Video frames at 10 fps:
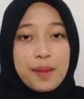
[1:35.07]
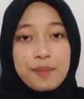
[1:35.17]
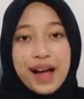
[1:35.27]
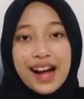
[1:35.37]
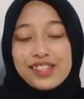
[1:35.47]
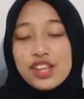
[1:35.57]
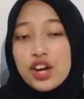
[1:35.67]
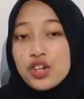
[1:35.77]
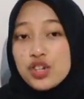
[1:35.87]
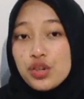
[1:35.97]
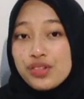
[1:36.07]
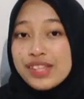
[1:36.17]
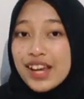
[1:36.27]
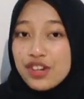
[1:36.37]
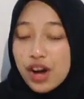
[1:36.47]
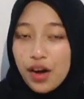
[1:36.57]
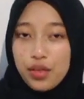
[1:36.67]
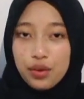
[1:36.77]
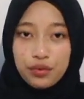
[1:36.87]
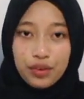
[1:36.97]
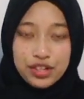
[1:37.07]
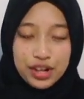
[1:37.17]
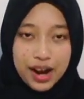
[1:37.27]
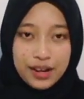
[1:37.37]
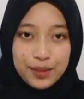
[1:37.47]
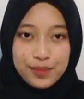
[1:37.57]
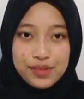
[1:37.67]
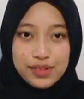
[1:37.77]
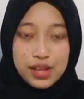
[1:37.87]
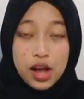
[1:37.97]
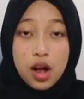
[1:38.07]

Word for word: bags, shoes, and other fashion items.